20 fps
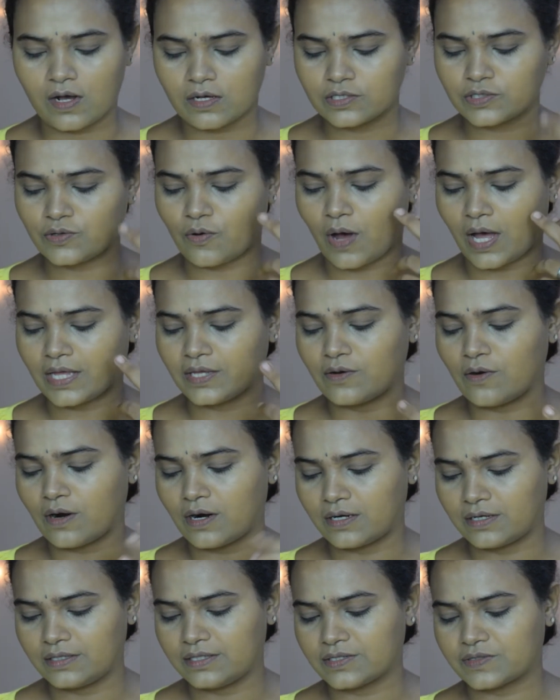so I
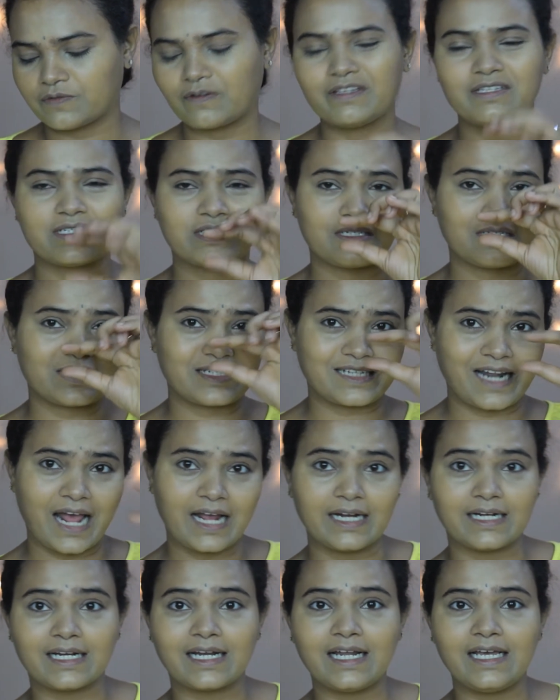got this one. This is
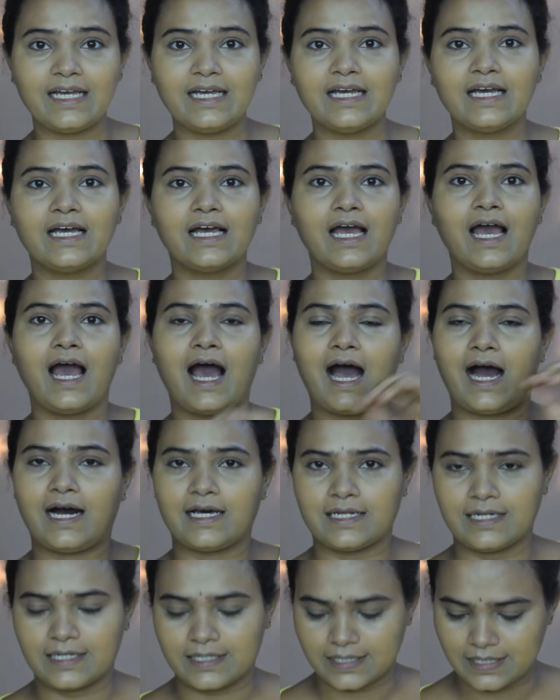slightly a
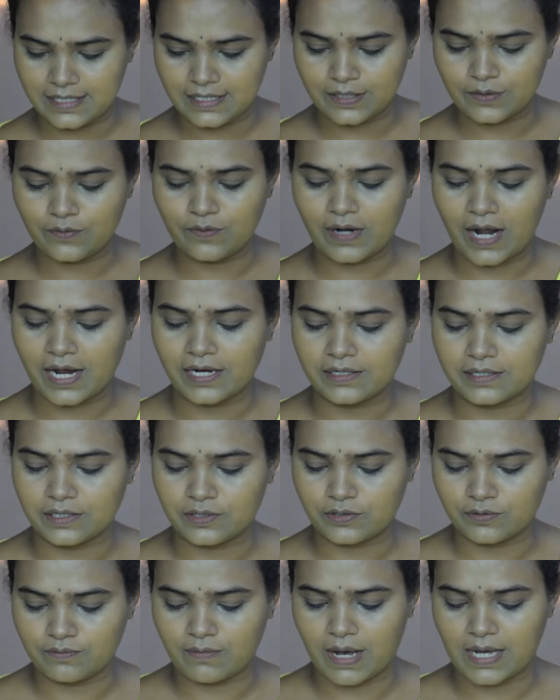little lighter
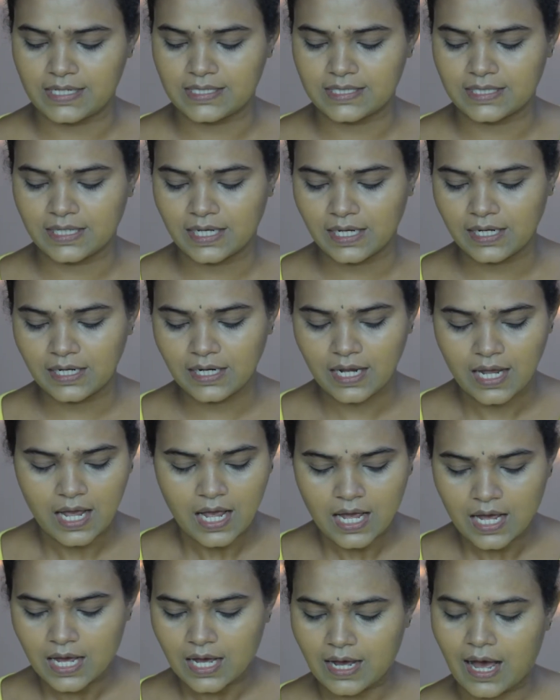to my skin.
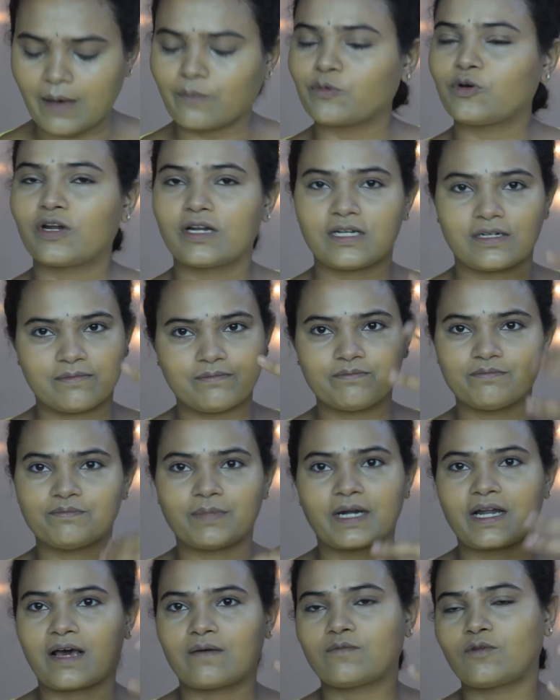I'm not
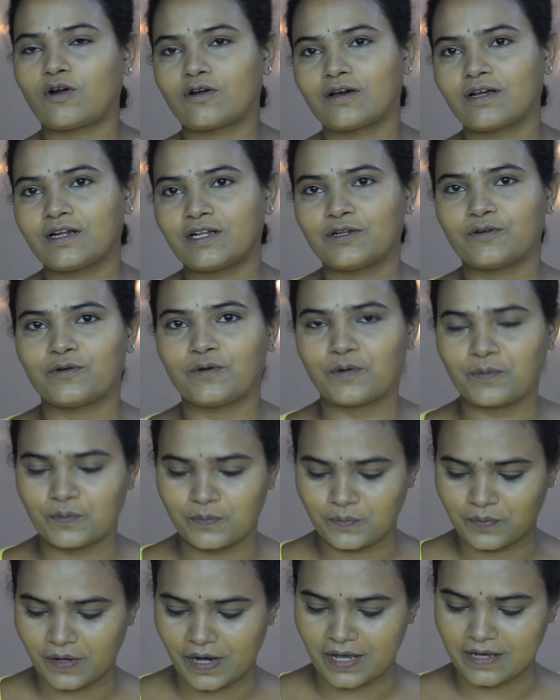gonna
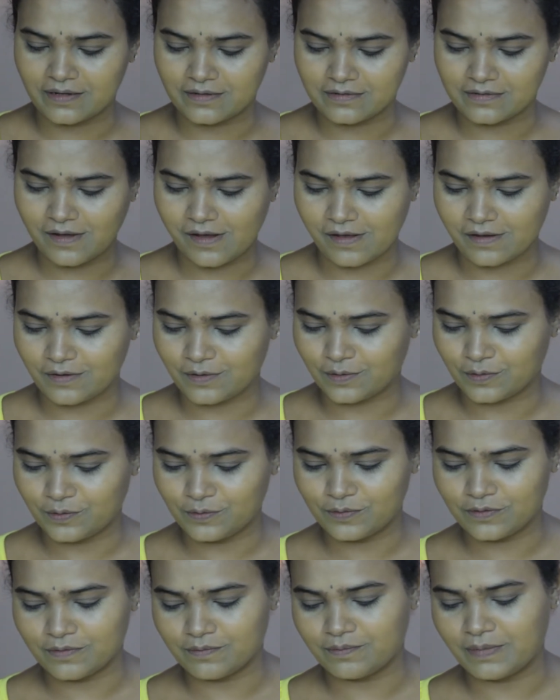
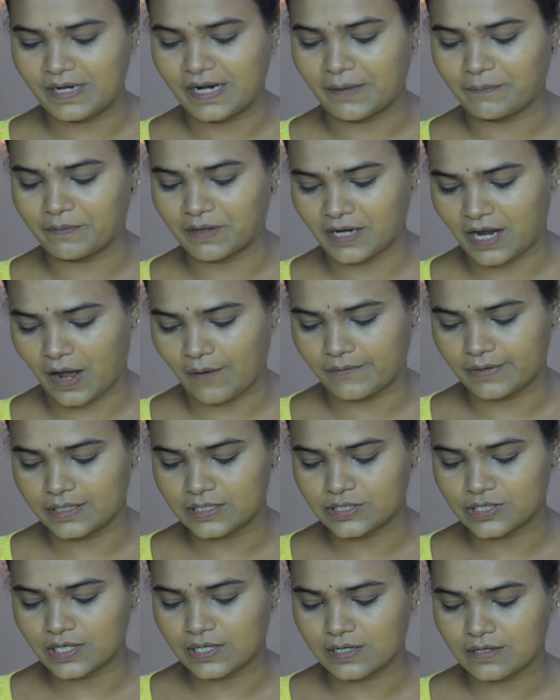you build up the
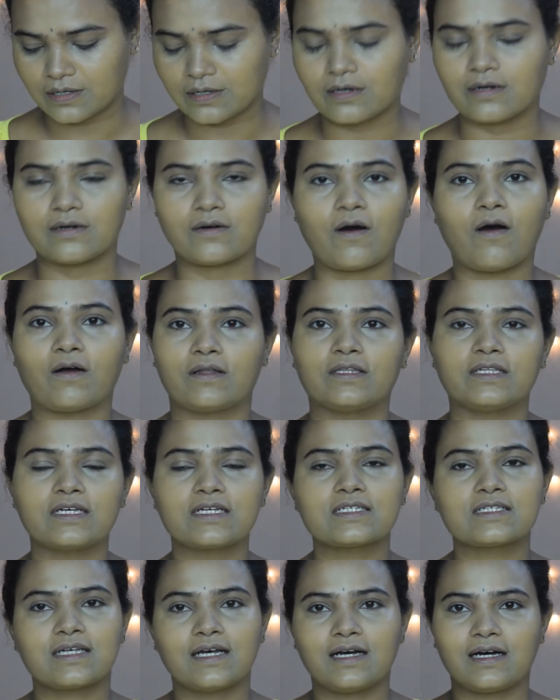coverage on
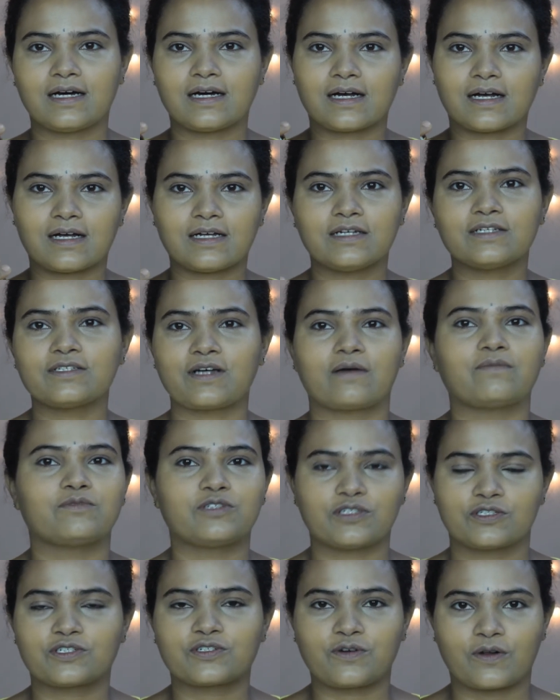this. I'm
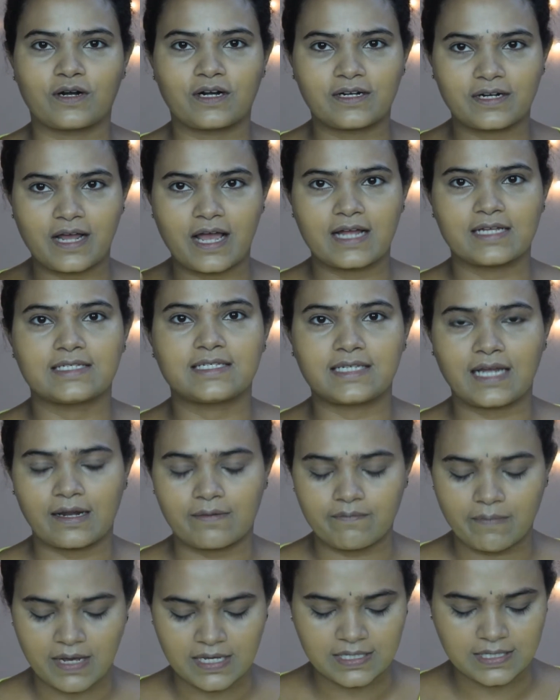just gonna try and
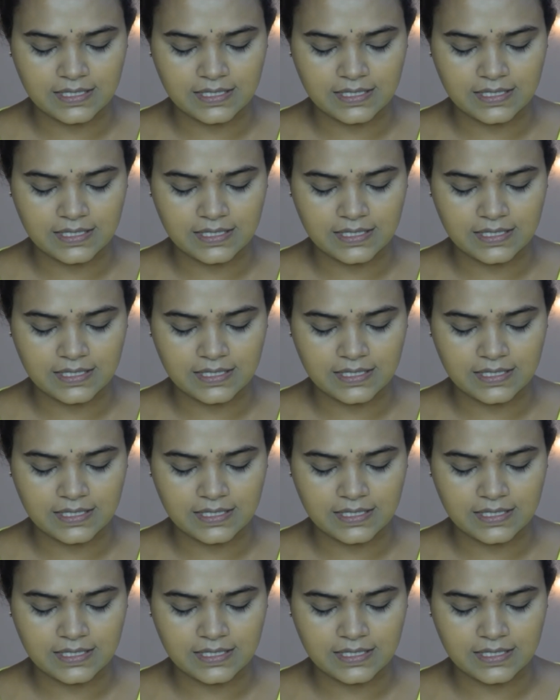set my